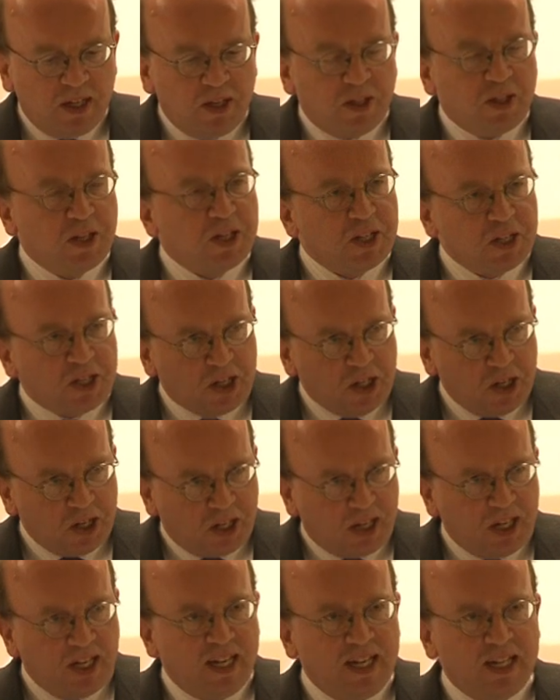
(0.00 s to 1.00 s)
that are
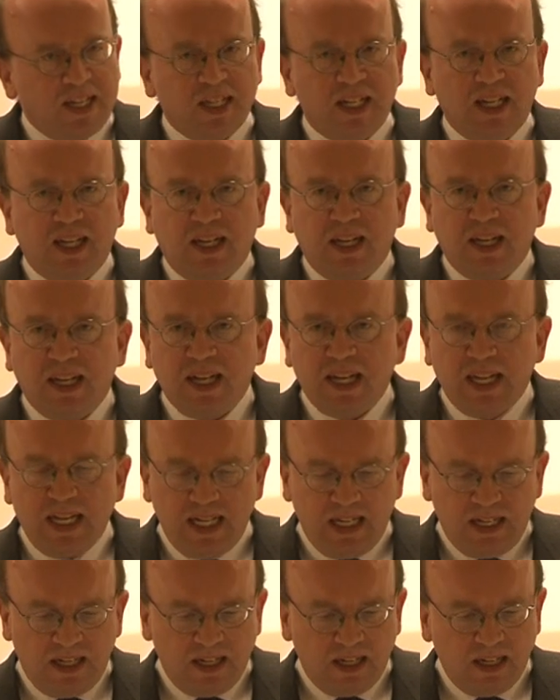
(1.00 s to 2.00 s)
circulating
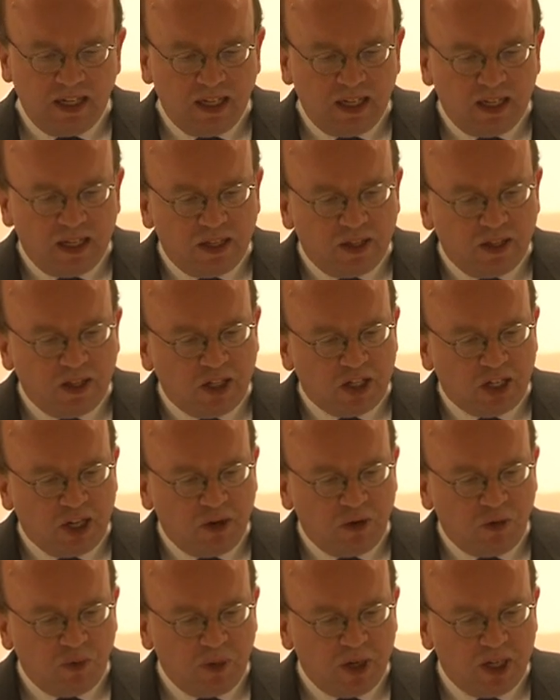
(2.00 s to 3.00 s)
in the
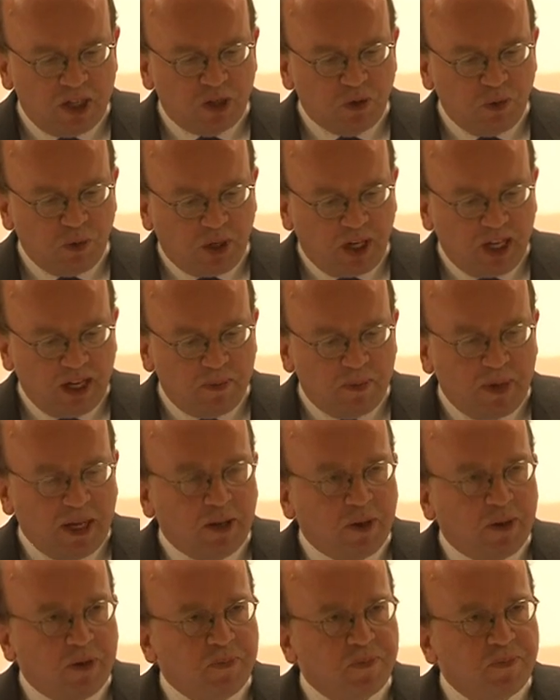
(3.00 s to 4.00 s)
zone we're talking
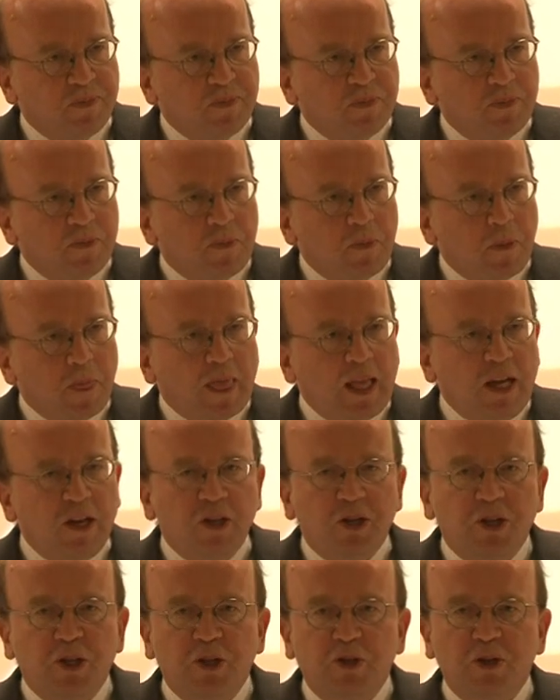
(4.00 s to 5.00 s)
about.
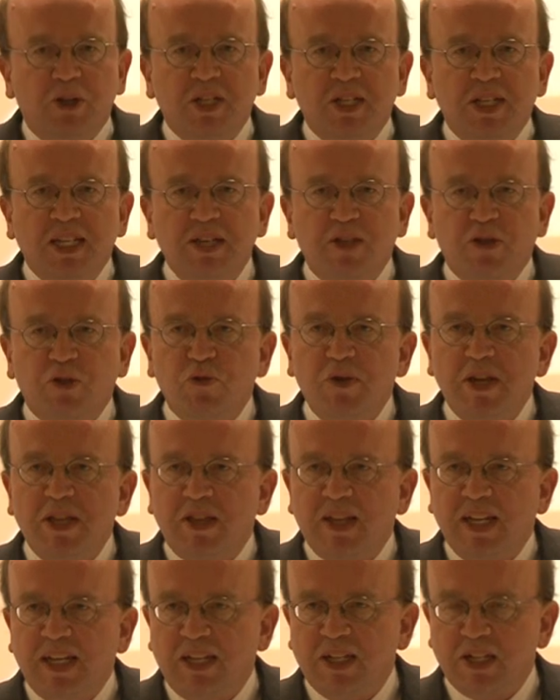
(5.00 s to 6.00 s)
You can see three
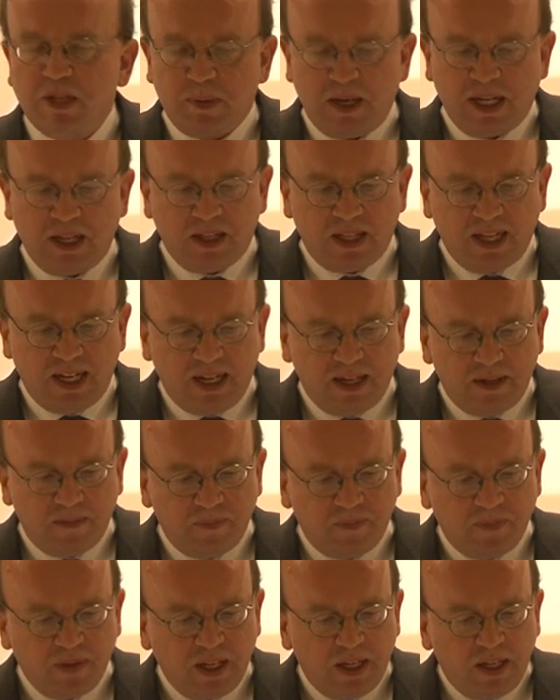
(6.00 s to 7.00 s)
things about that.
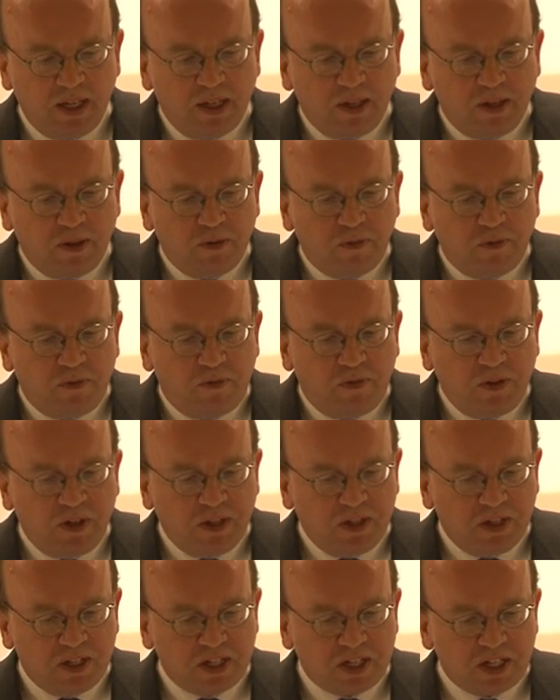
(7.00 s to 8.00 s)

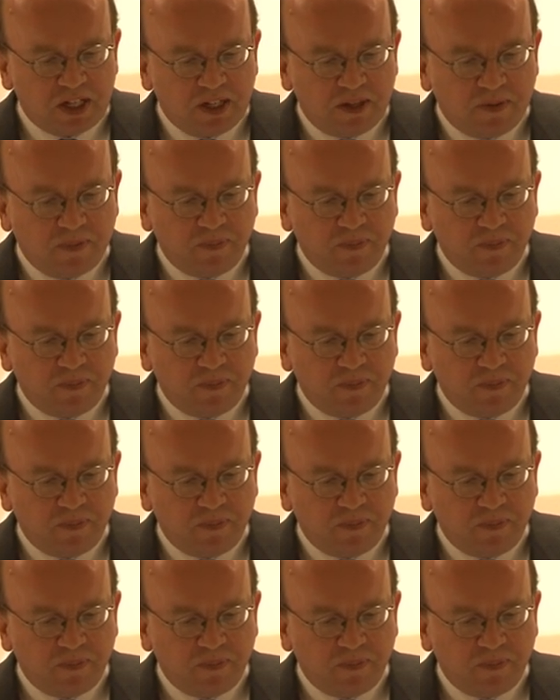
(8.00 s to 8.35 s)
First,